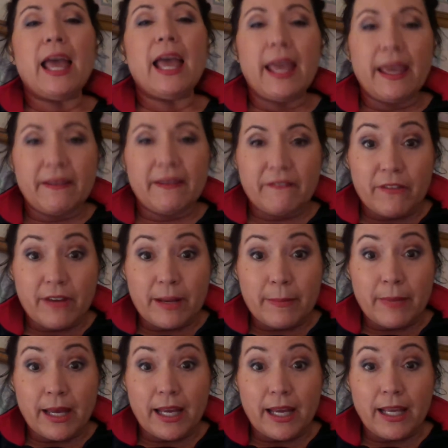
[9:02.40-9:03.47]

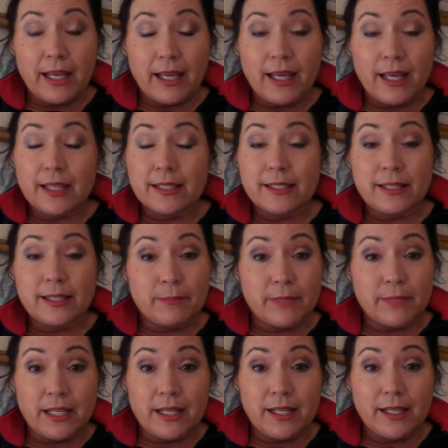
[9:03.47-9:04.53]
Everybody is
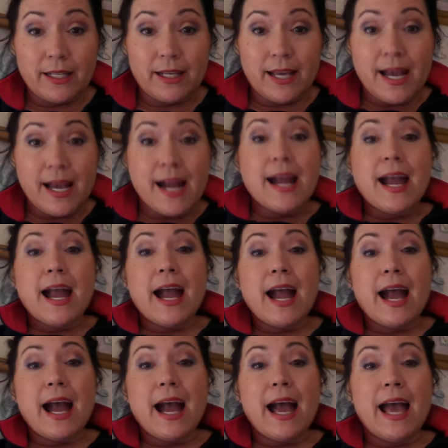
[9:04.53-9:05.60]
tempted.
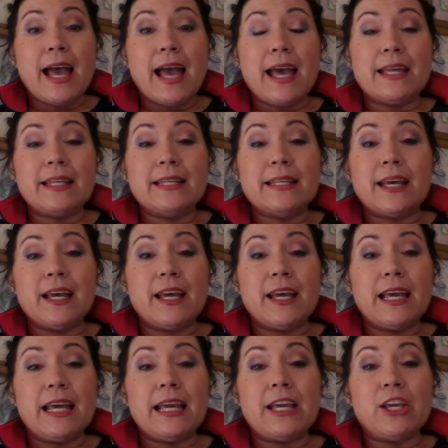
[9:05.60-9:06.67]
And
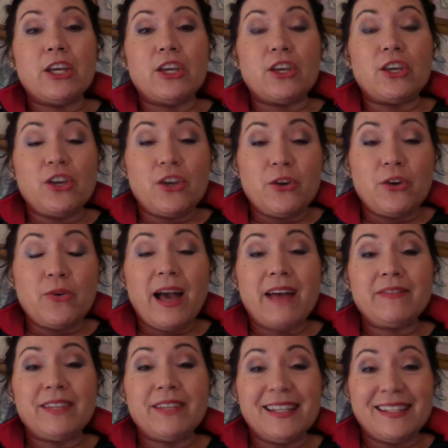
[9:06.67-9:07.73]
you
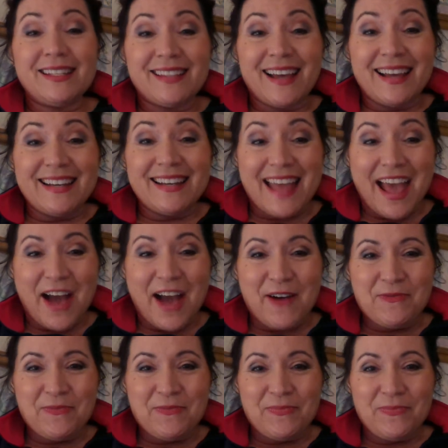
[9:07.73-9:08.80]
have to decide now
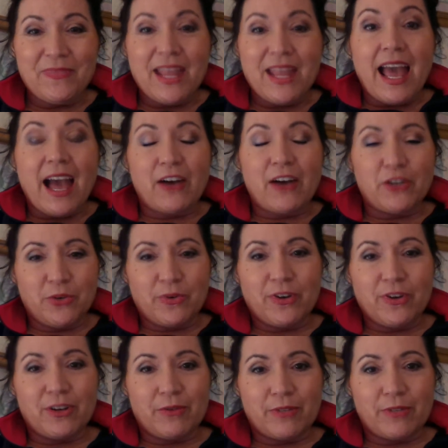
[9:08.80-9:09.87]
how you are
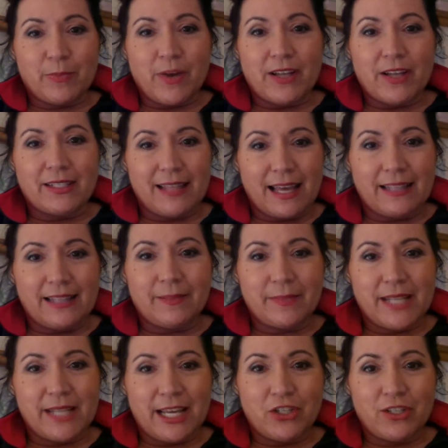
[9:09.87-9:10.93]
going to respond to that
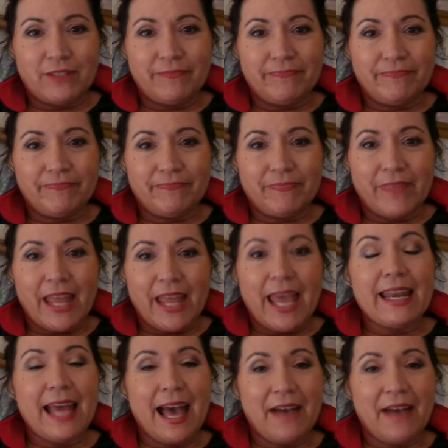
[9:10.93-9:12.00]
temptation.
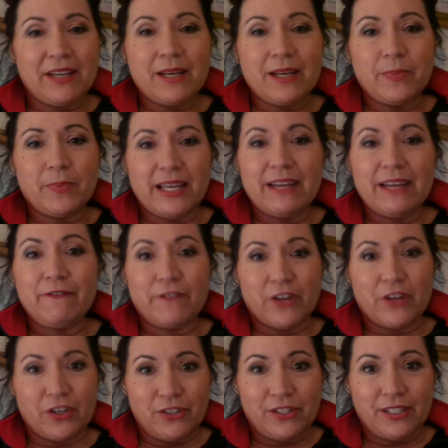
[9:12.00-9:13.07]
And having a plan
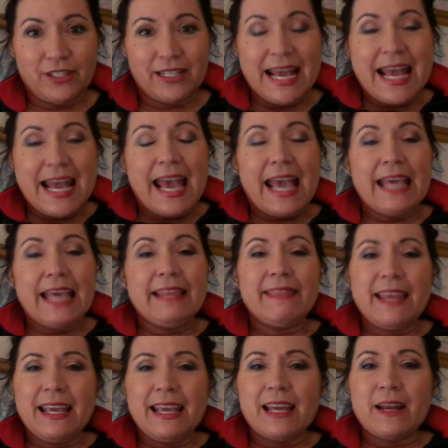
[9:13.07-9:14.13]
first, and
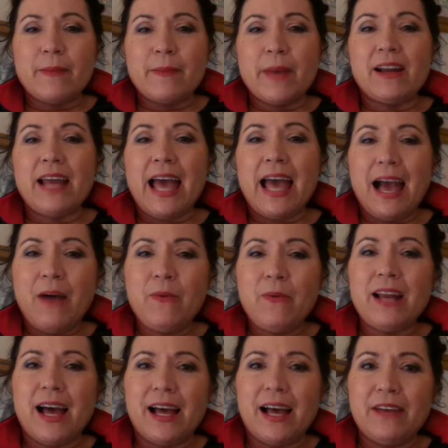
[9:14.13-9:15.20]
thinking about, how would
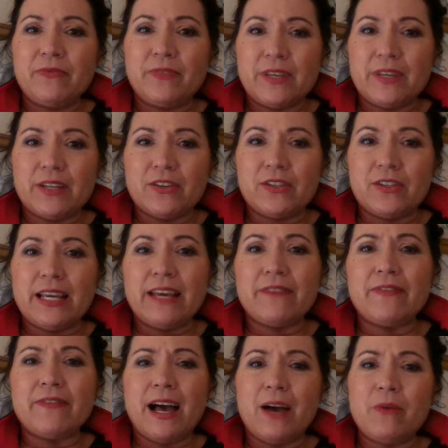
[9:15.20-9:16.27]
I feel if
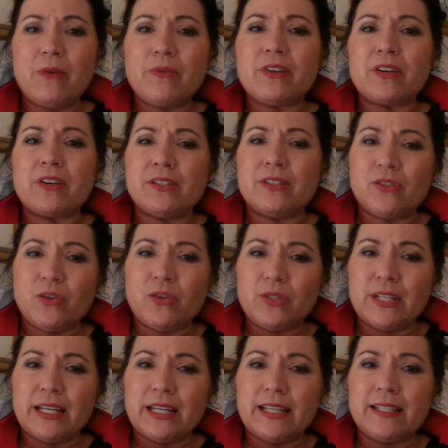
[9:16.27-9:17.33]
I were the
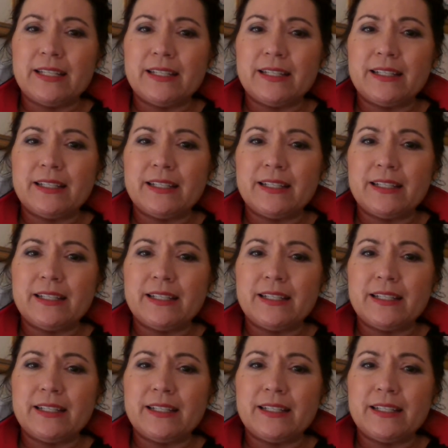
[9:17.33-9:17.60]
consultant